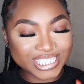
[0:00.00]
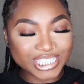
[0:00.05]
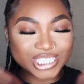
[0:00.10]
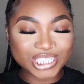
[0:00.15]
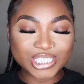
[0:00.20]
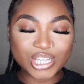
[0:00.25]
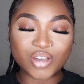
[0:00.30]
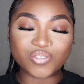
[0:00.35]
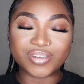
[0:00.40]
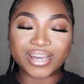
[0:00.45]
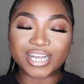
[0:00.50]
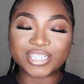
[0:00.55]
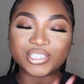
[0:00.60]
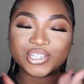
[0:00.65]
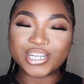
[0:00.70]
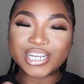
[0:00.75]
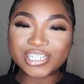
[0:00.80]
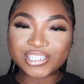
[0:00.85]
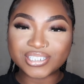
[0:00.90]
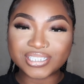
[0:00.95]
So if you guys
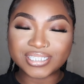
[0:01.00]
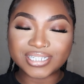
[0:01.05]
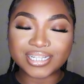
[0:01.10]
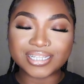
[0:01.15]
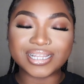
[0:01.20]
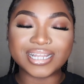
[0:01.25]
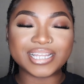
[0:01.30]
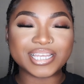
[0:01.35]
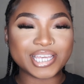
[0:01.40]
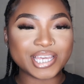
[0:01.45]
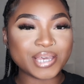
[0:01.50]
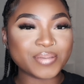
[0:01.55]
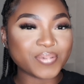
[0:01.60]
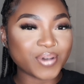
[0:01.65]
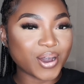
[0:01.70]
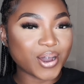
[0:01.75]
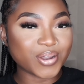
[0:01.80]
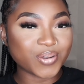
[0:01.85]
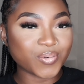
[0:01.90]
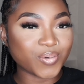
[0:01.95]
are interested, then
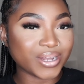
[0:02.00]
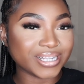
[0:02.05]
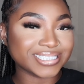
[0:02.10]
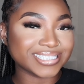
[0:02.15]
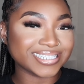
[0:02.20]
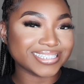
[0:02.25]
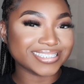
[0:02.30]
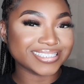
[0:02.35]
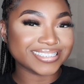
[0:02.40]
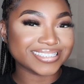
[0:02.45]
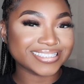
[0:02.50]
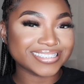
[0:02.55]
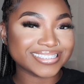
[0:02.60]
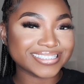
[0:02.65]
keep on watching.